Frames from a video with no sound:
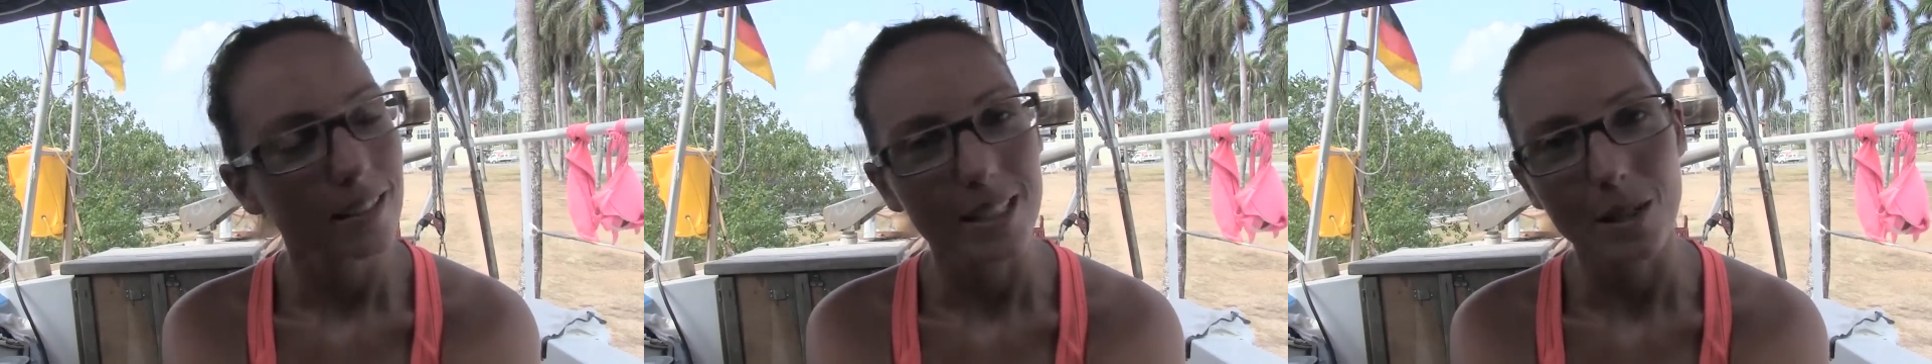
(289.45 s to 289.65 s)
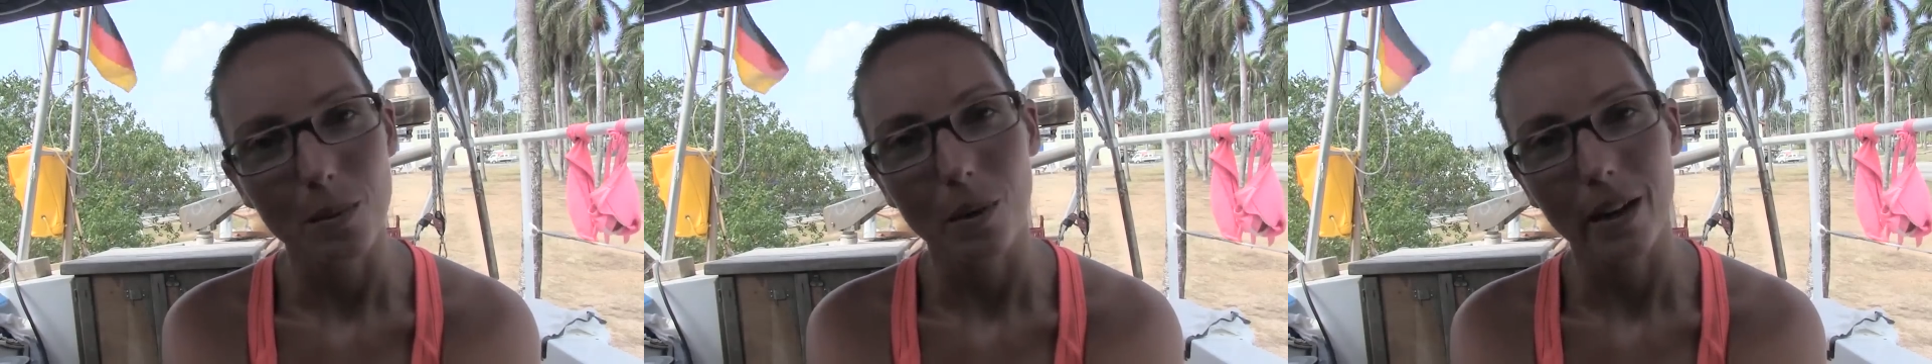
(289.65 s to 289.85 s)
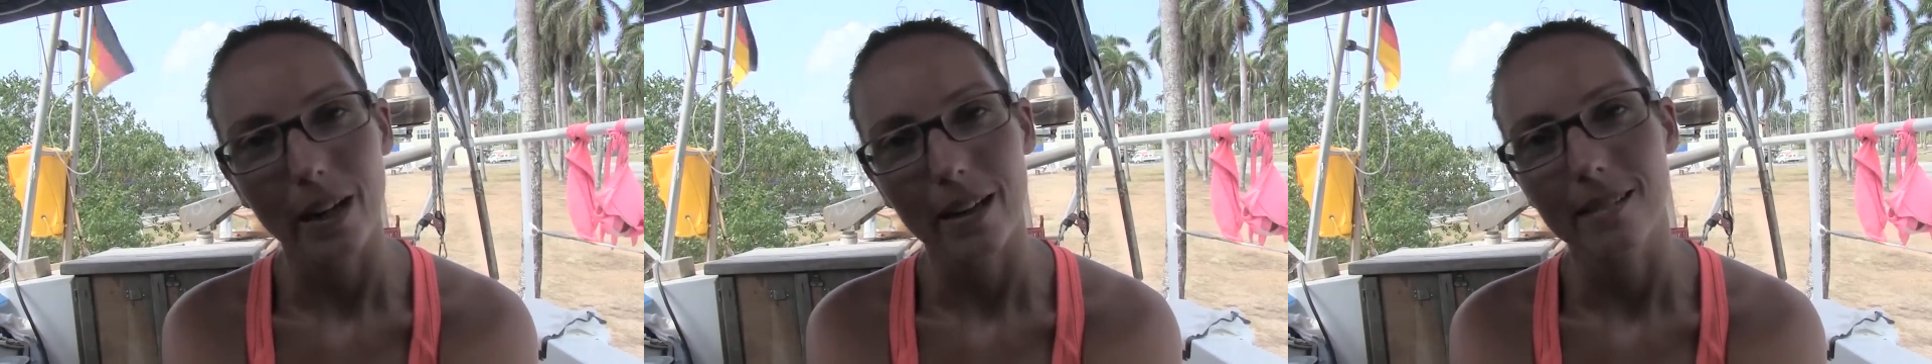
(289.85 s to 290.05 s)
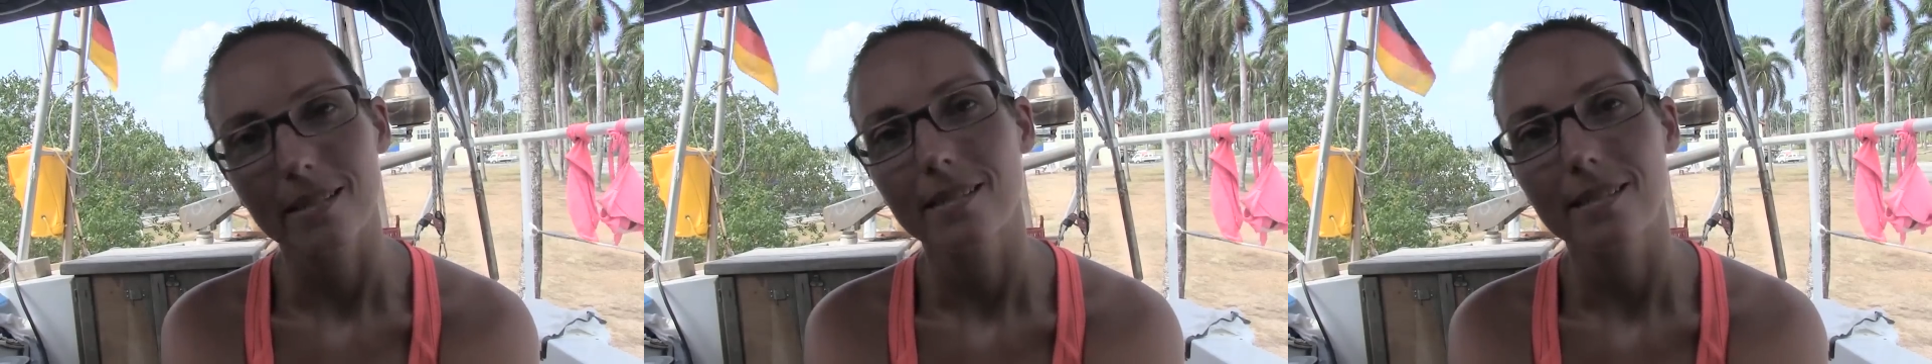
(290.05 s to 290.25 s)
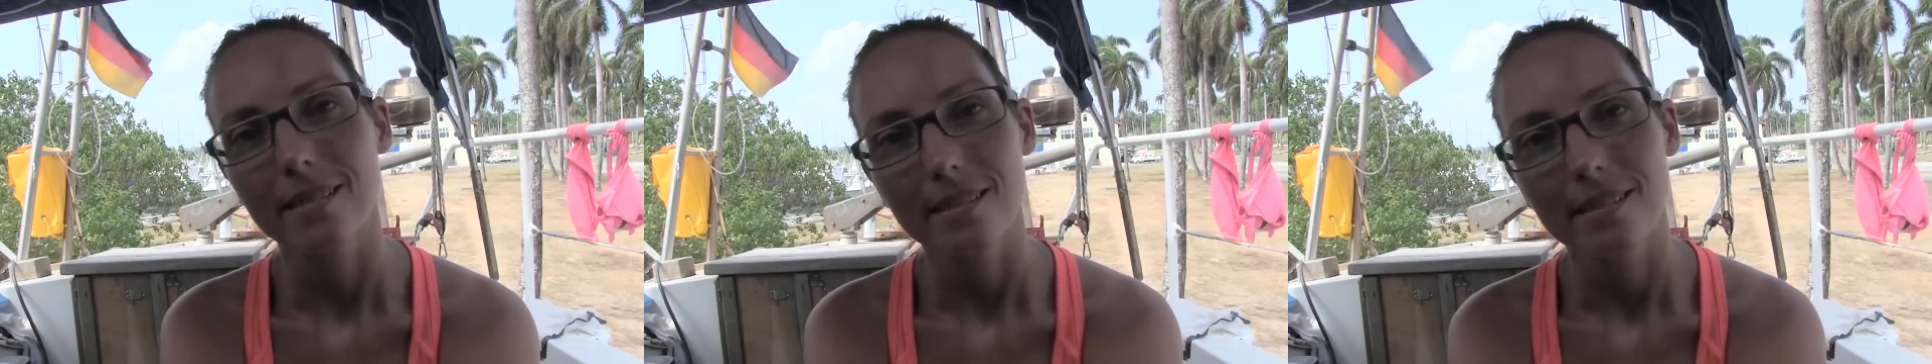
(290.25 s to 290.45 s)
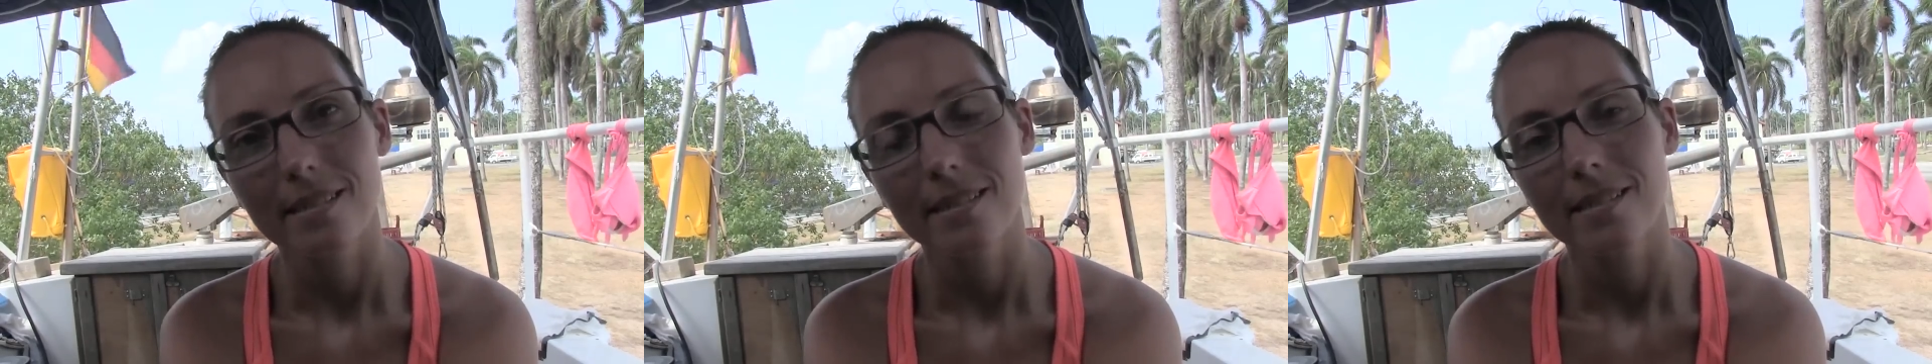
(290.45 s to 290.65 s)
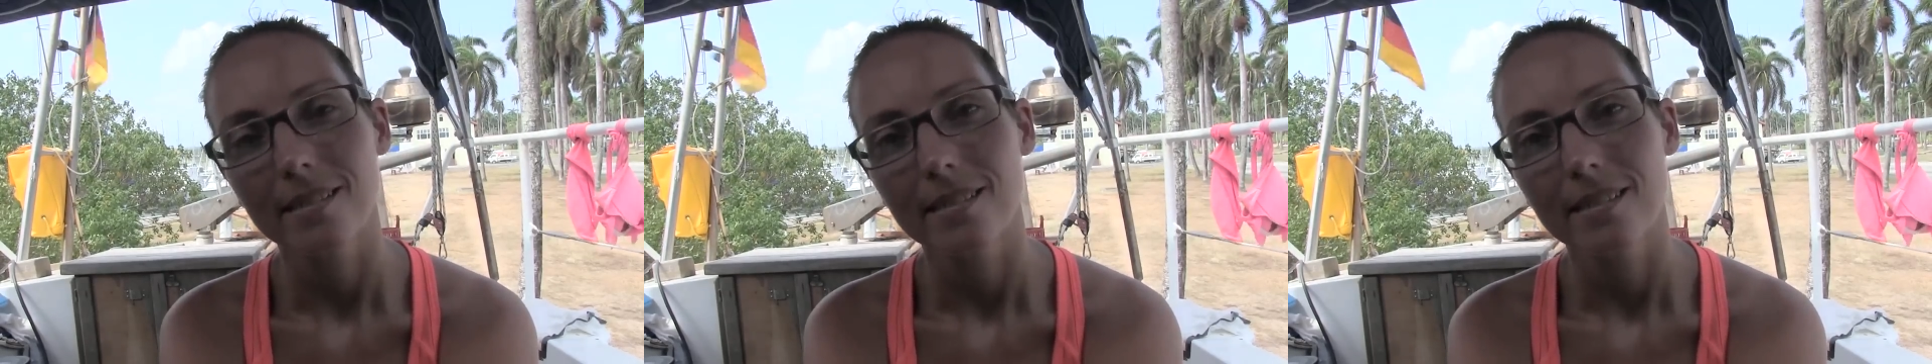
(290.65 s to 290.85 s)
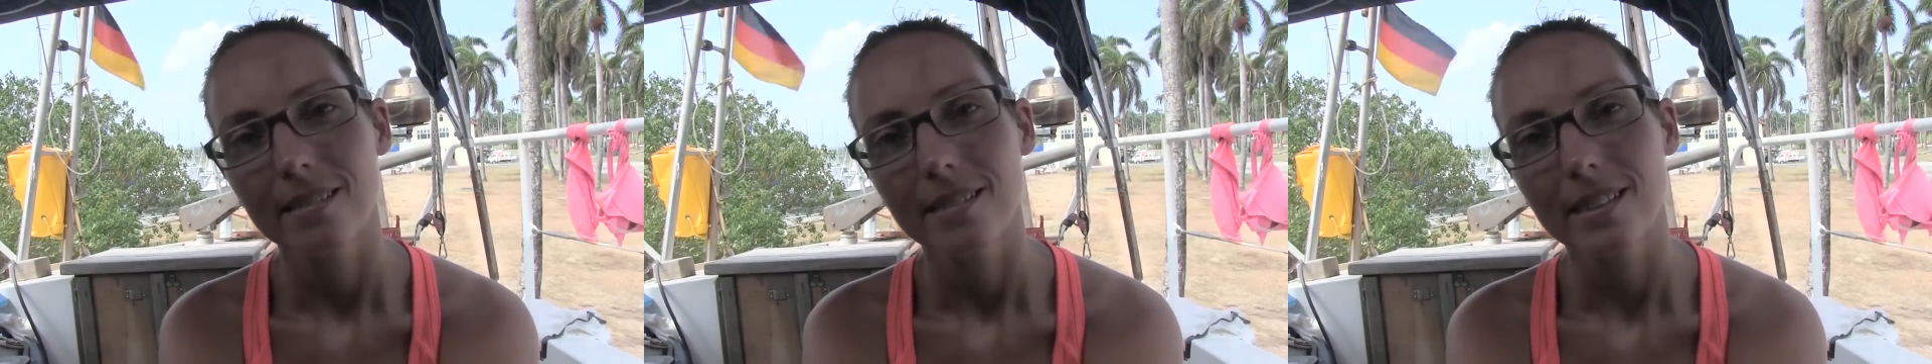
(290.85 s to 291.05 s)
that's about it.
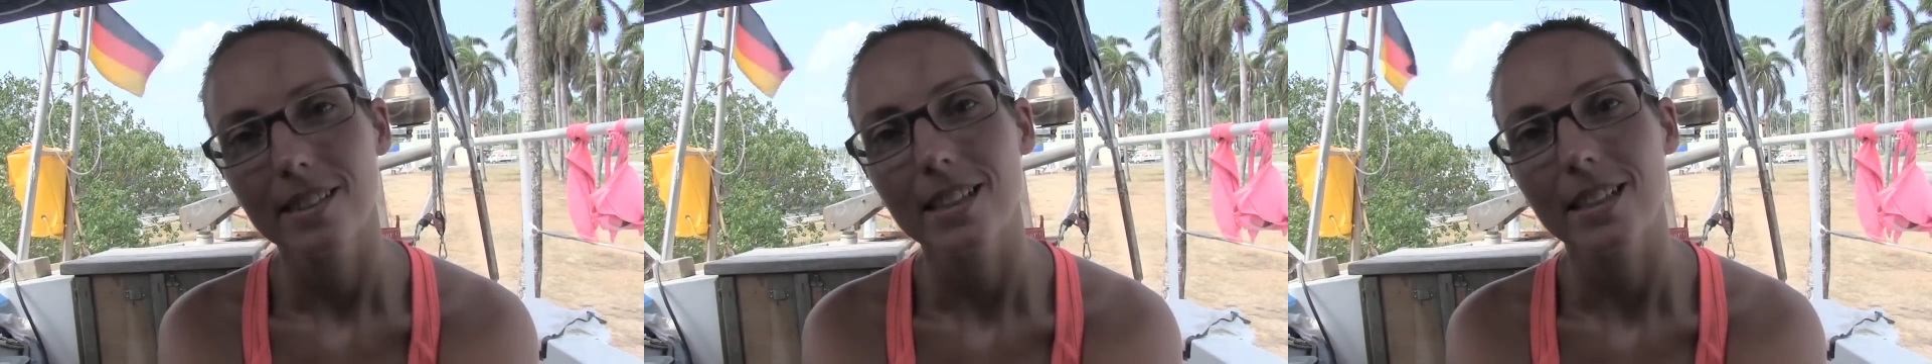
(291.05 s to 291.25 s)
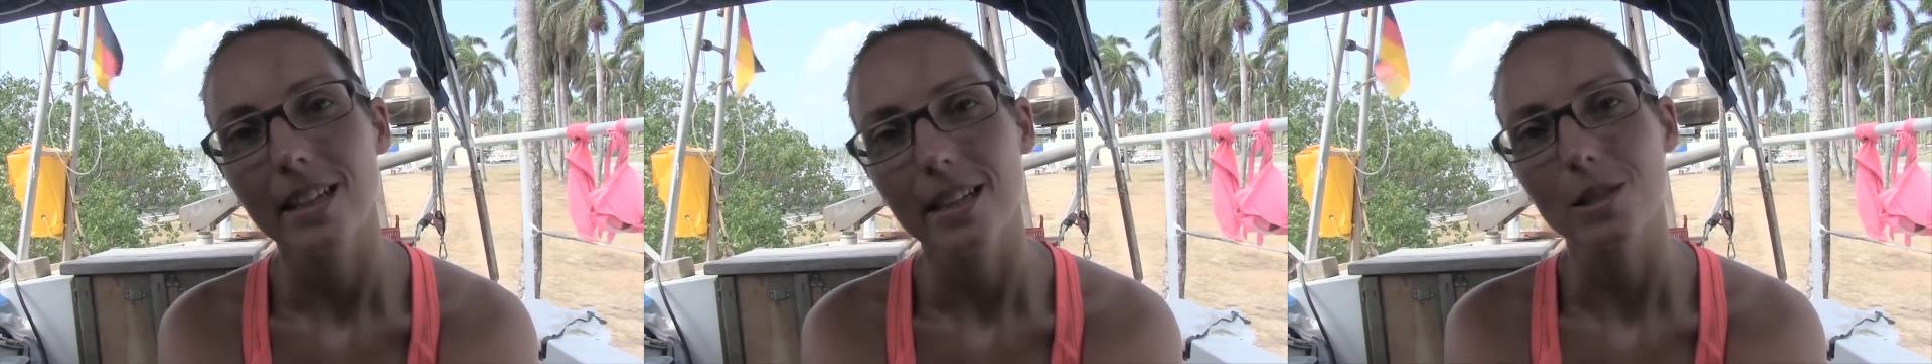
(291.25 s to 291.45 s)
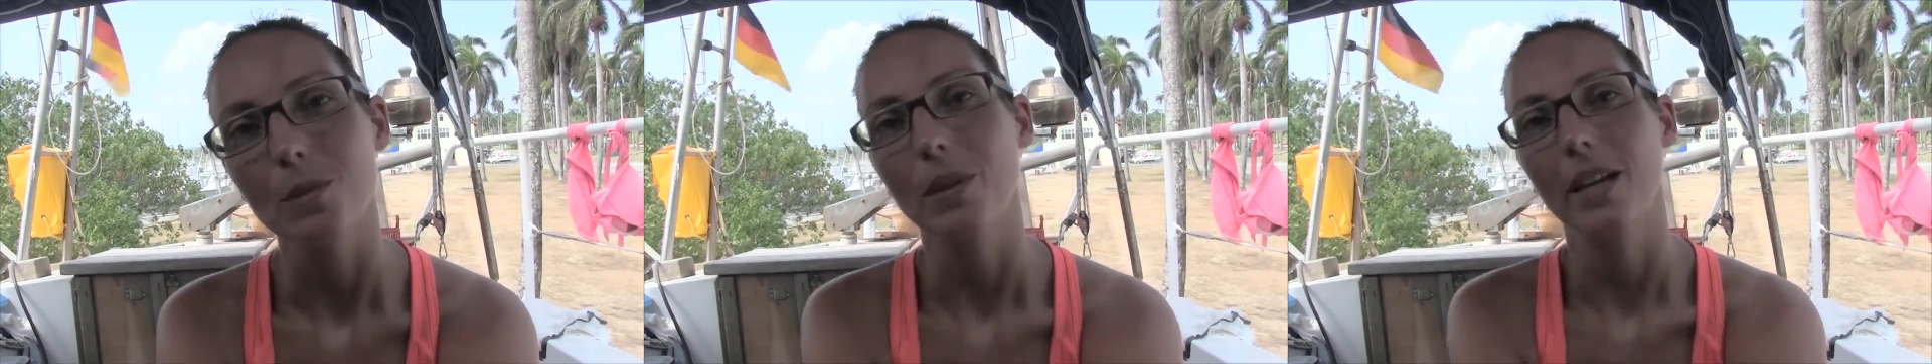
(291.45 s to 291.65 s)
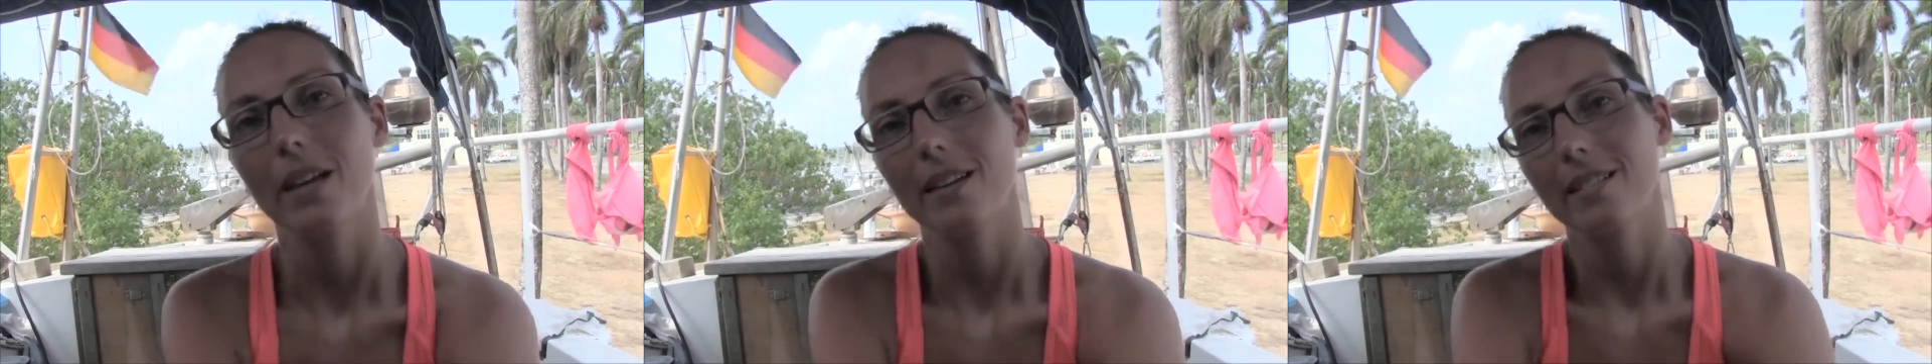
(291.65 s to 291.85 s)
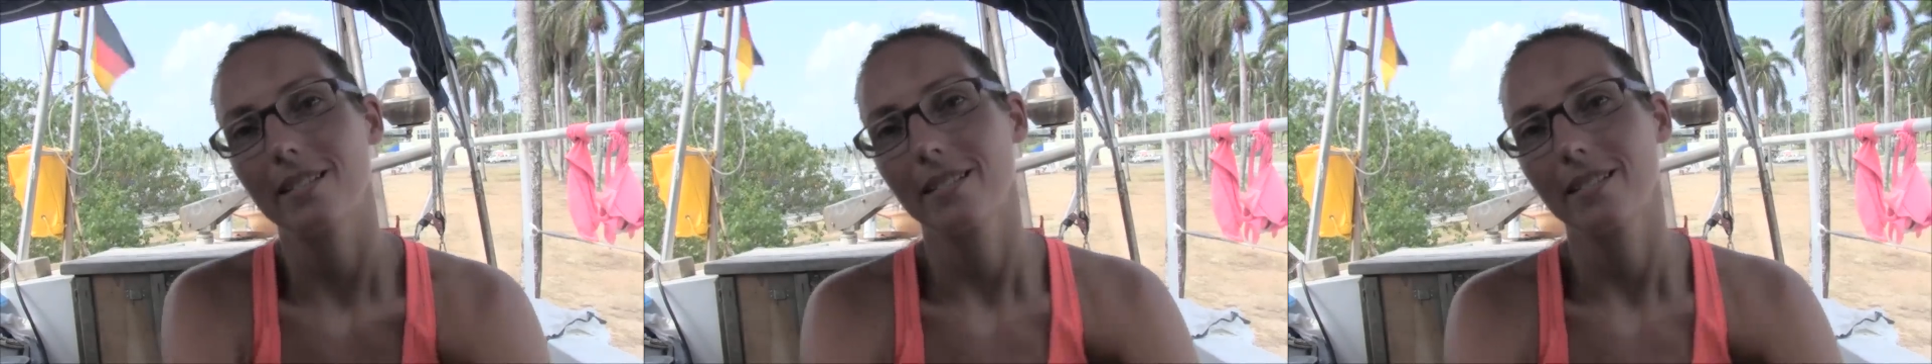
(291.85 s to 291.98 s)
See you next week.